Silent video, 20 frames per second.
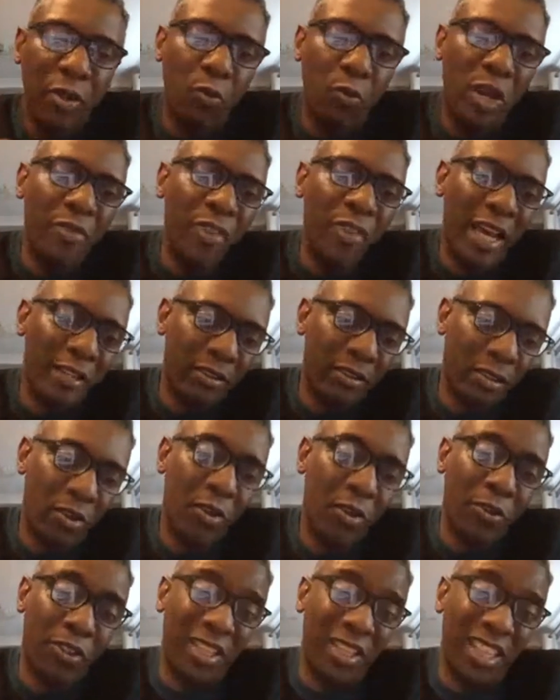when
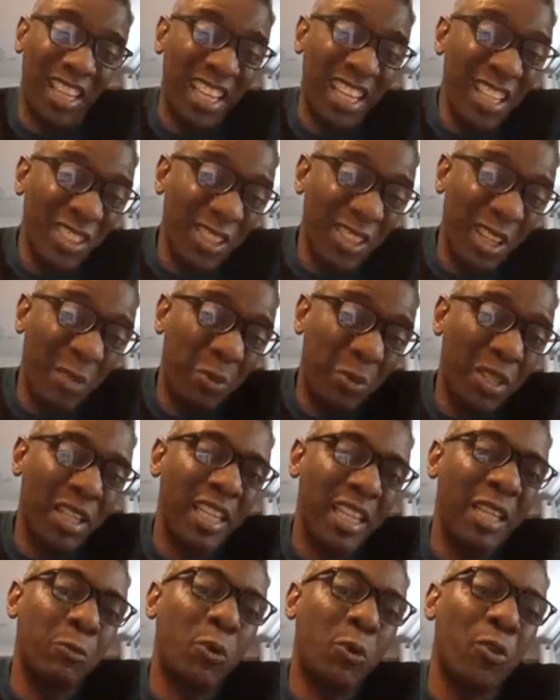that Earth heats
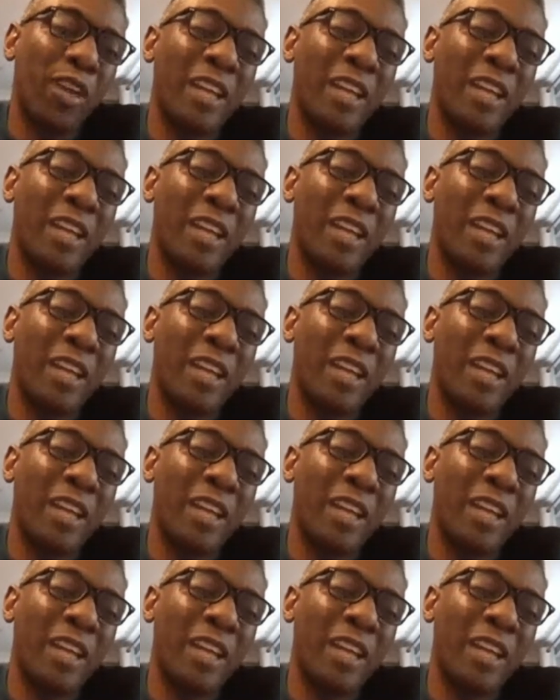up,